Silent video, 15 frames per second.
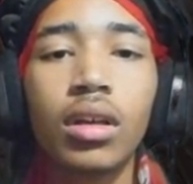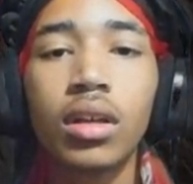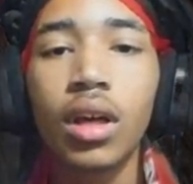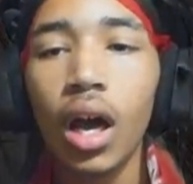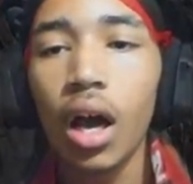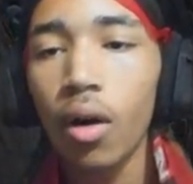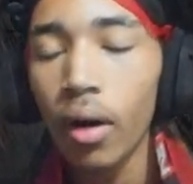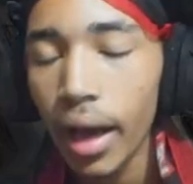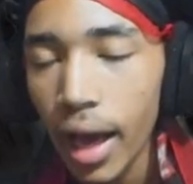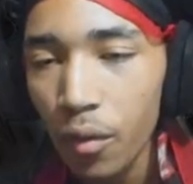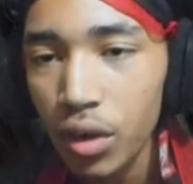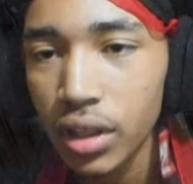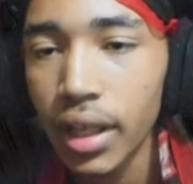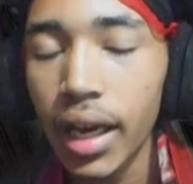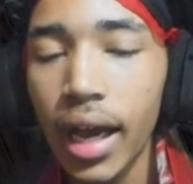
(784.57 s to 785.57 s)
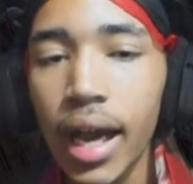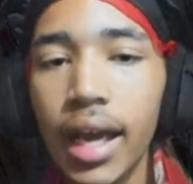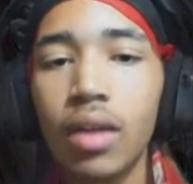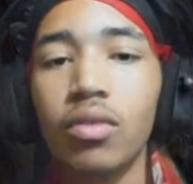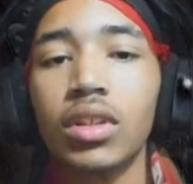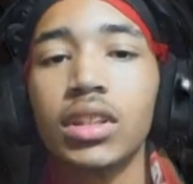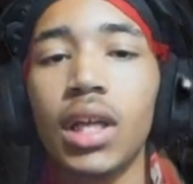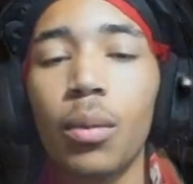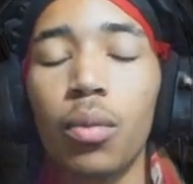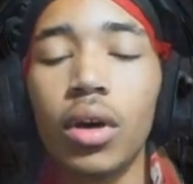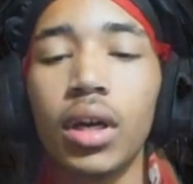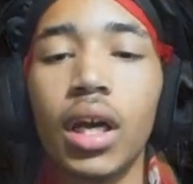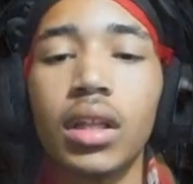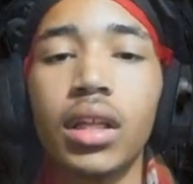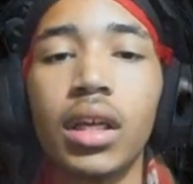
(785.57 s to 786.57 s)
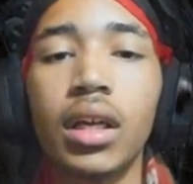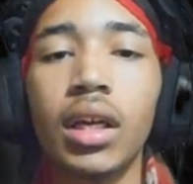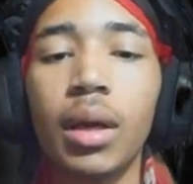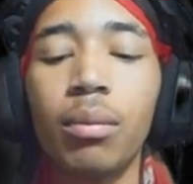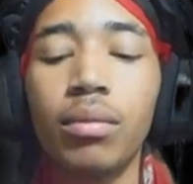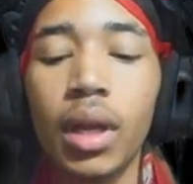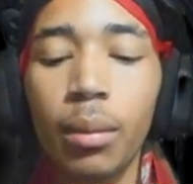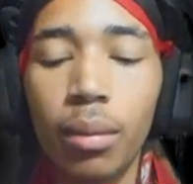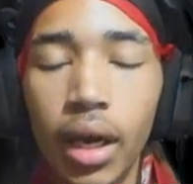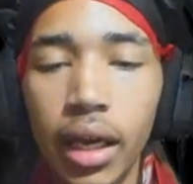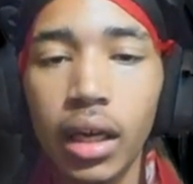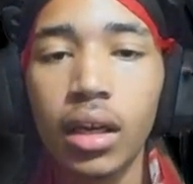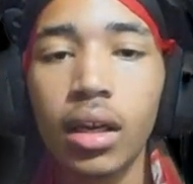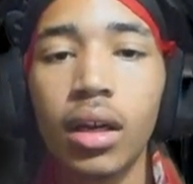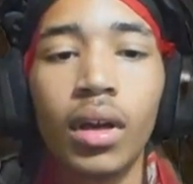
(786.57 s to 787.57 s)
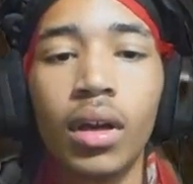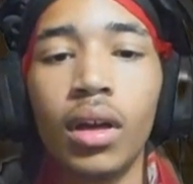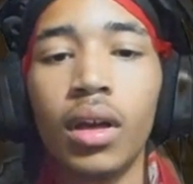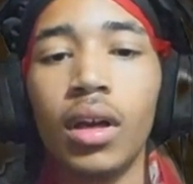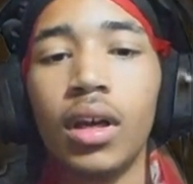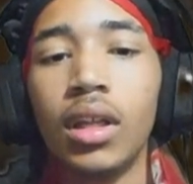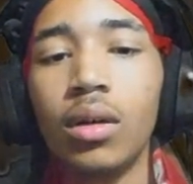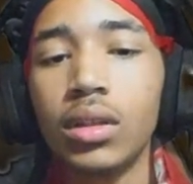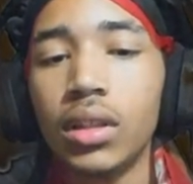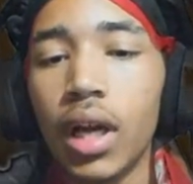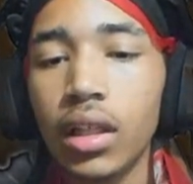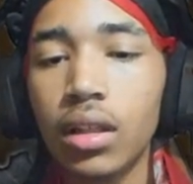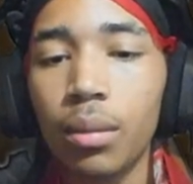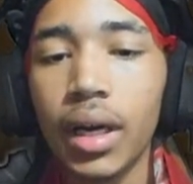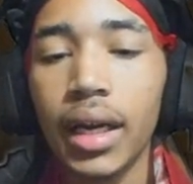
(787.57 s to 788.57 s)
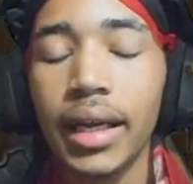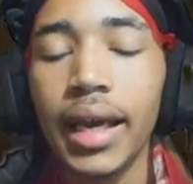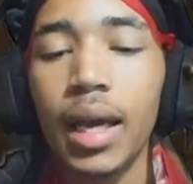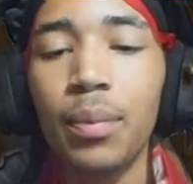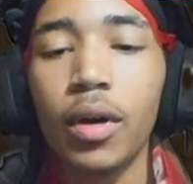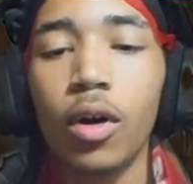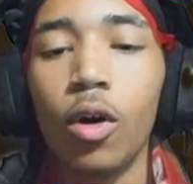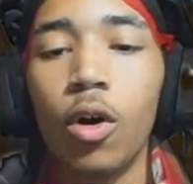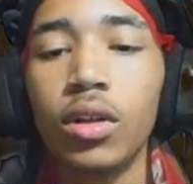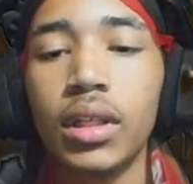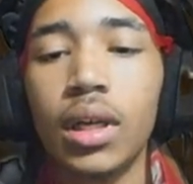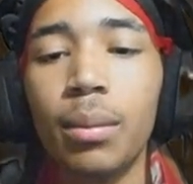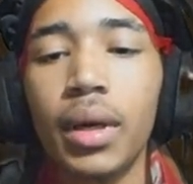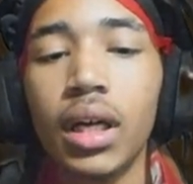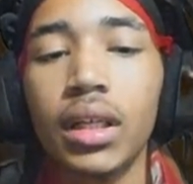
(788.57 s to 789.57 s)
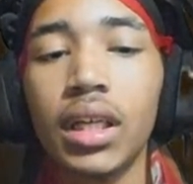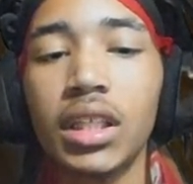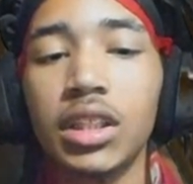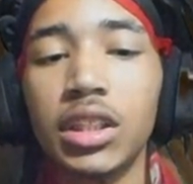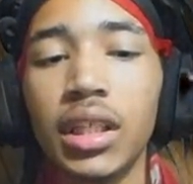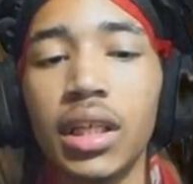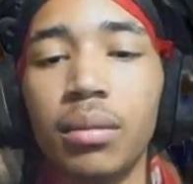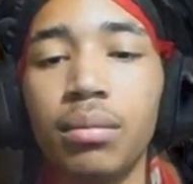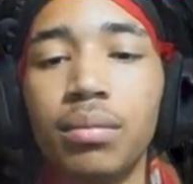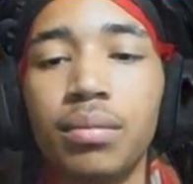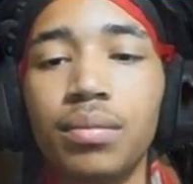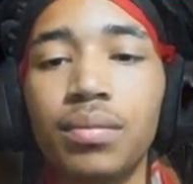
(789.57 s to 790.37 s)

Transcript: Dog, on everything, I ain't even step on nothing. They, they bugging. There was nothing but a gaping hole in the middle of the gym.